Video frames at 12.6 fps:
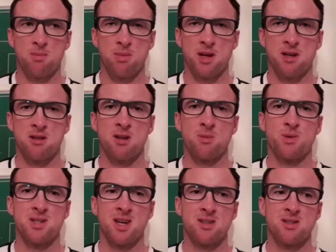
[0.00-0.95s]
play to their
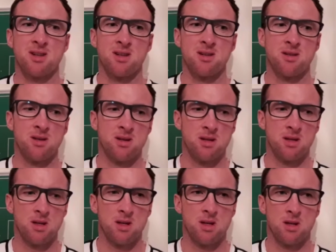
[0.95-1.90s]
potential and
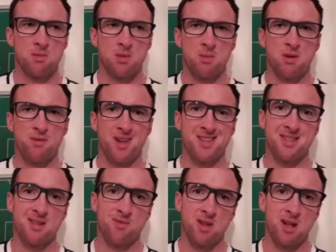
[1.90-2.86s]
probably felt
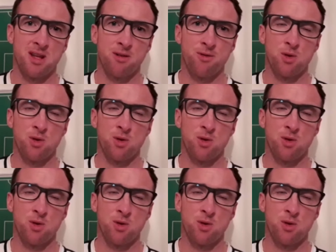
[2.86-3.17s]
as if they let a